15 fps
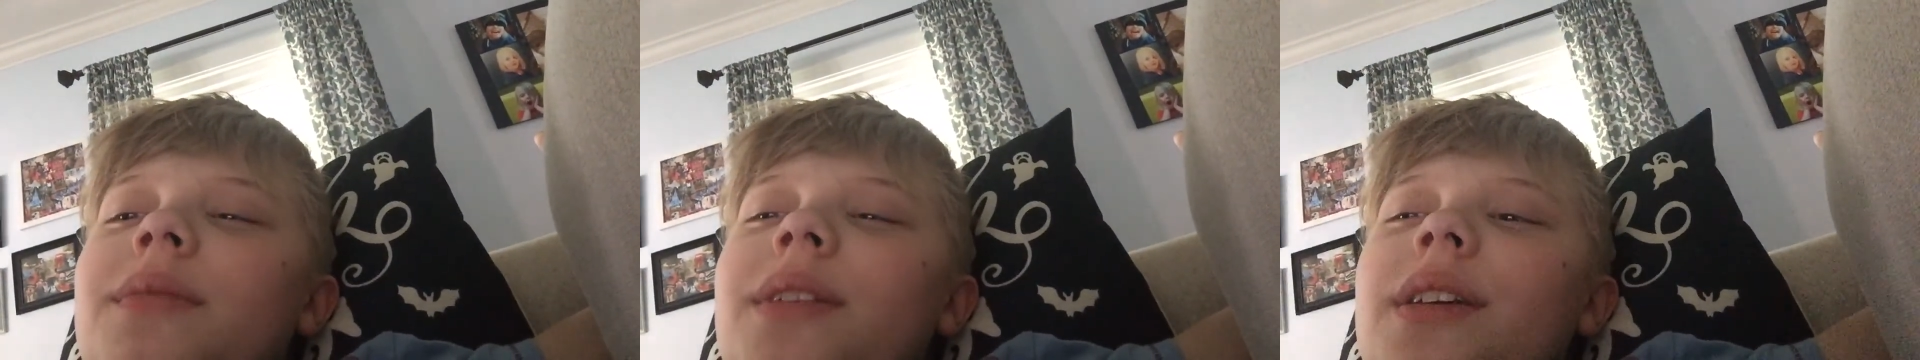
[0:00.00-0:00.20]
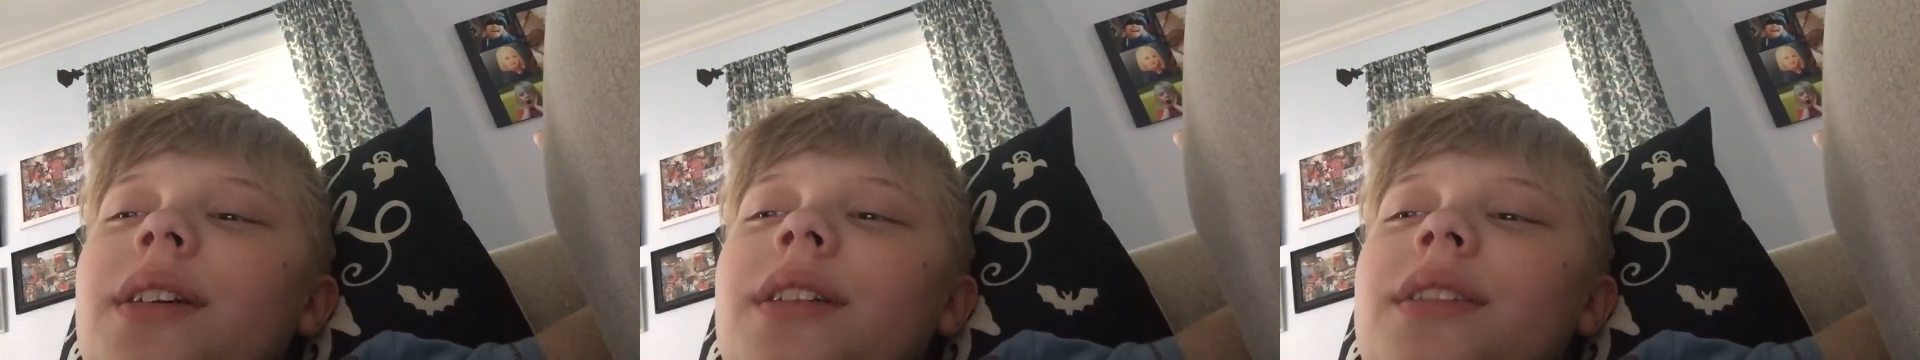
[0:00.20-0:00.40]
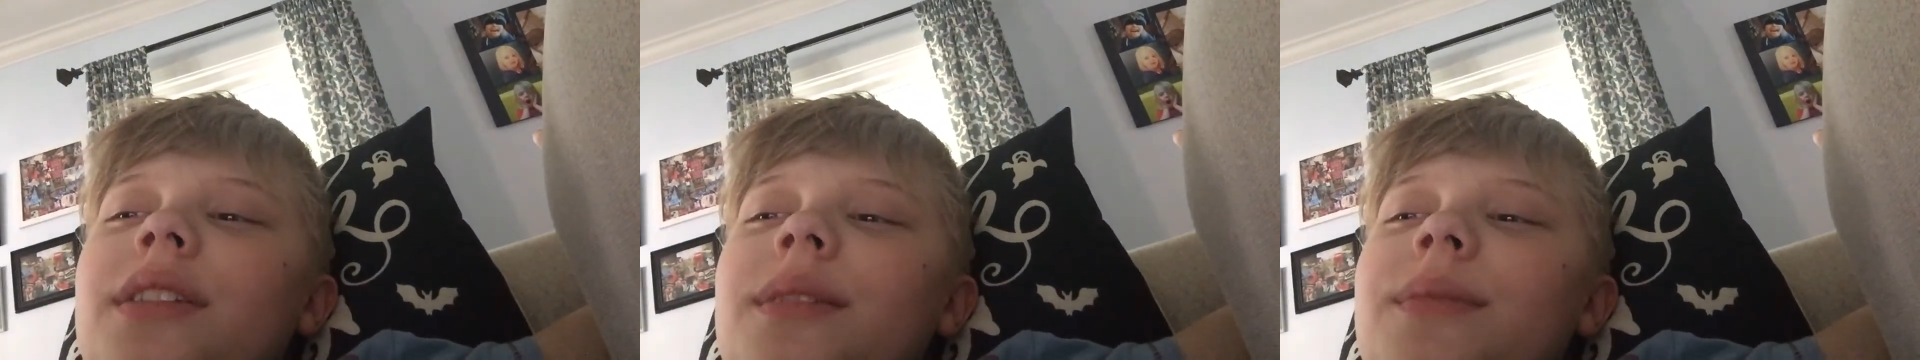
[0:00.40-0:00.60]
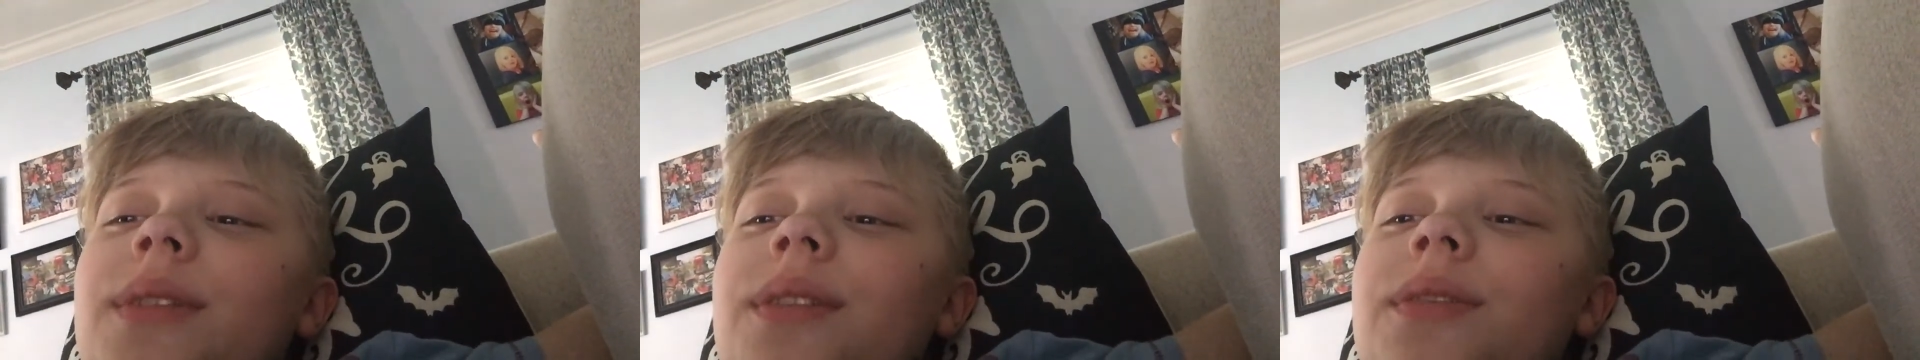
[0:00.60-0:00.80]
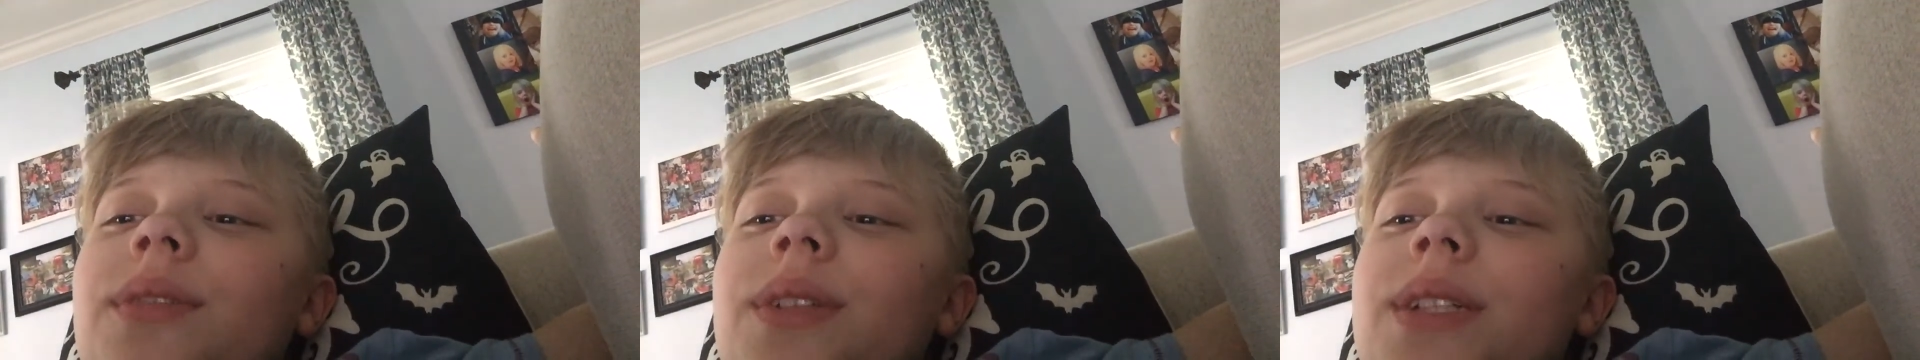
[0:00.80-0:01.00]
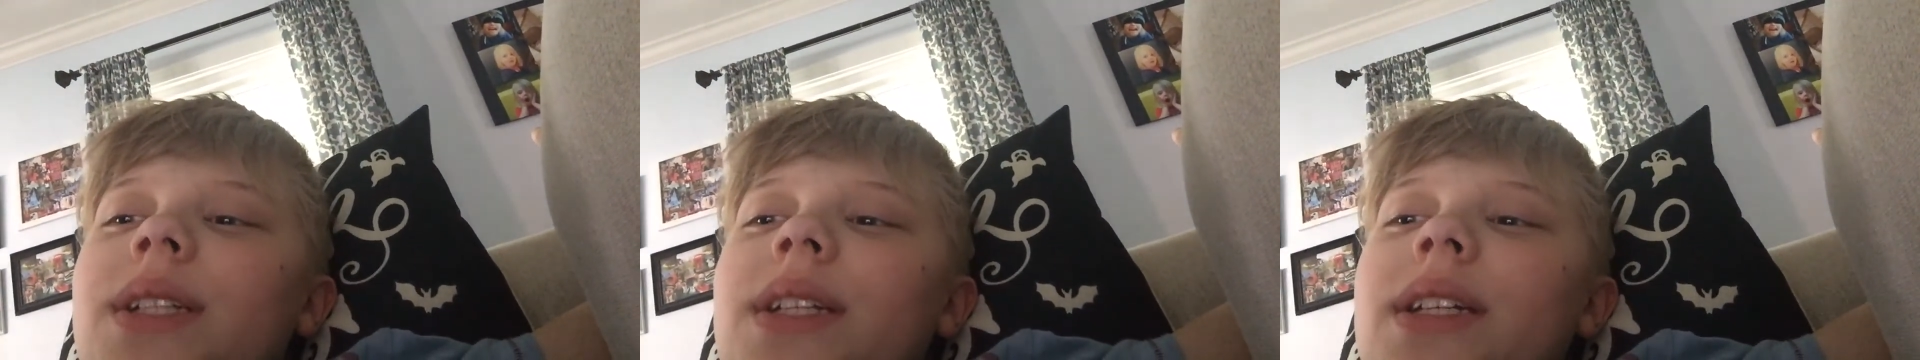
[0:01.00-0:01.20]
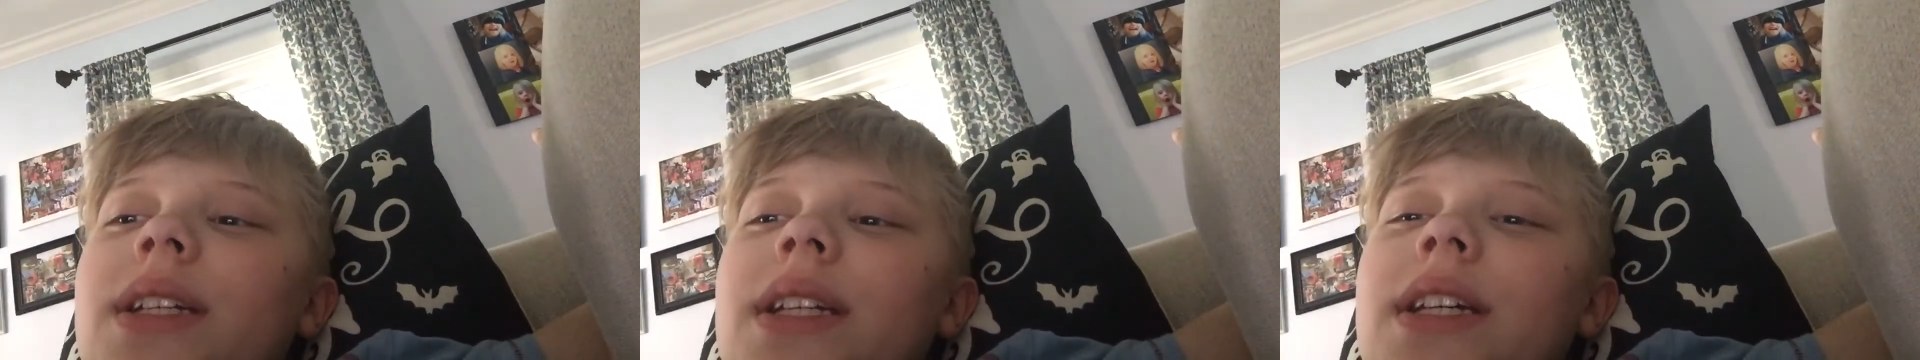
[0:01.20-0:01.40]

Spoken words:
because I'm a little sick.